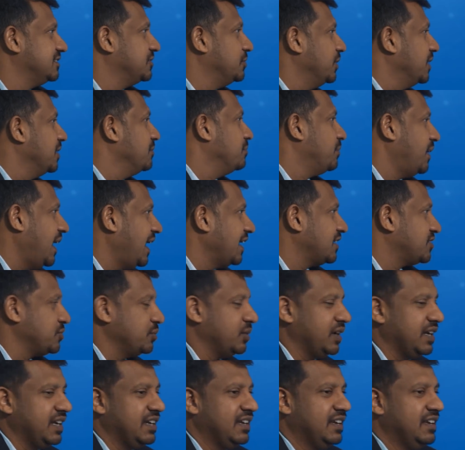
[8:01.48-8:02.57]
going back
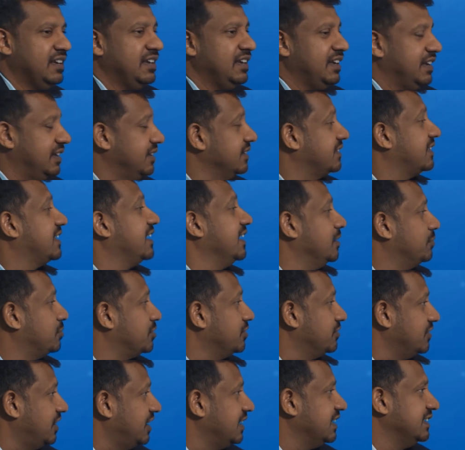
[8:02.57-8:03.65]
to a healthcare
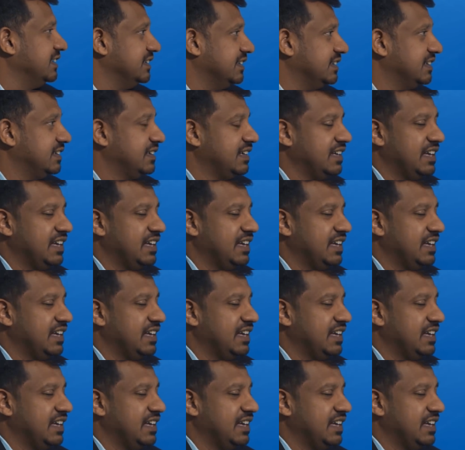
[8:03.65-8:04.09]
provider.